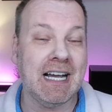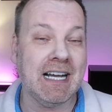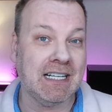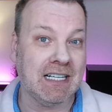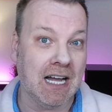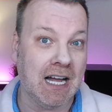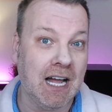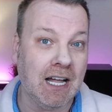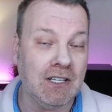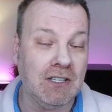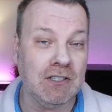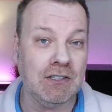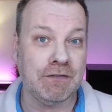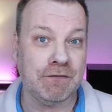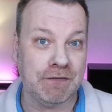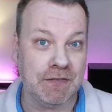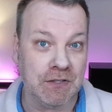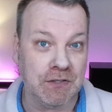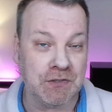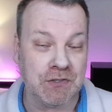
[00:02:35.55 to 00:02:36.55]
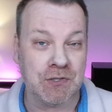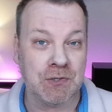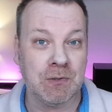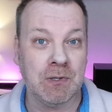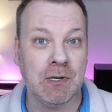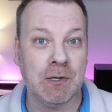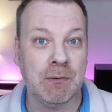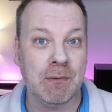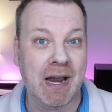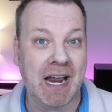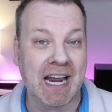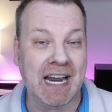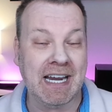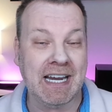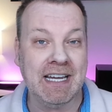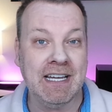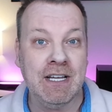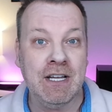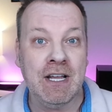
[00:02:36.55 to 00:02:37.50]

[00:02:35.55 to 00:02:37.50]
a color filter array,